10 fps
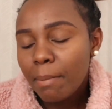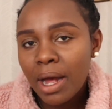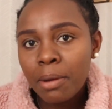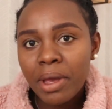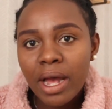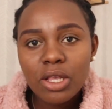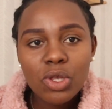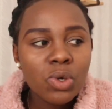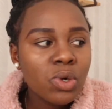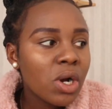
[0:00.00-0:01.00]
But i mean, um, yeah,
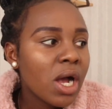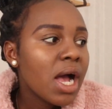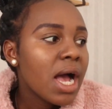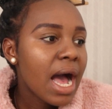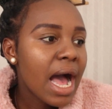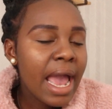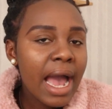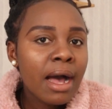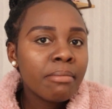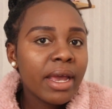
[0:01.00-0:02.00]
so I
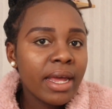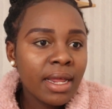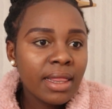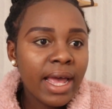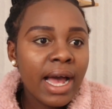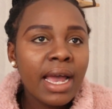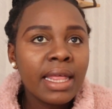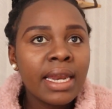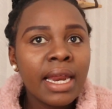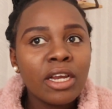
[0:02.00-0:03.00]
am headed there
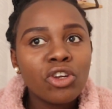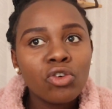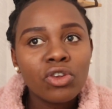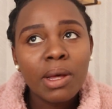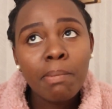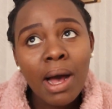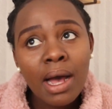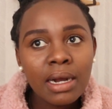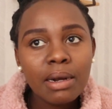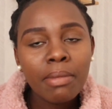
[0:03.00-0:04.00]
and then I need to go to the
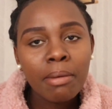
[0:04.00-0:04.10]
bank.